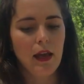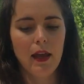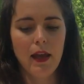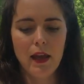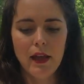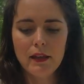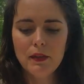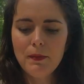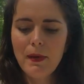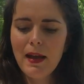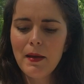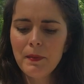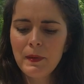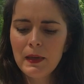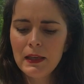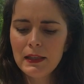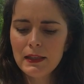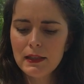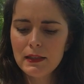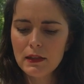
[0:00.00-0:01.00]
And my
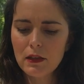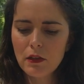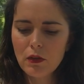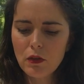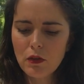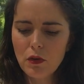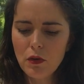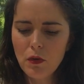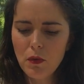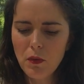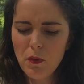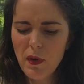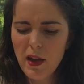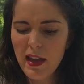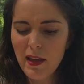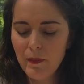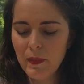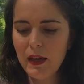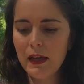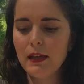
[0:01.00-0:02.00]
piece isn't
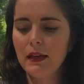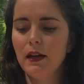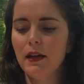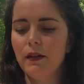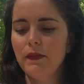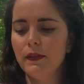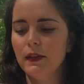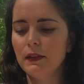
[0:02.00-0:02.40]
quite big enough.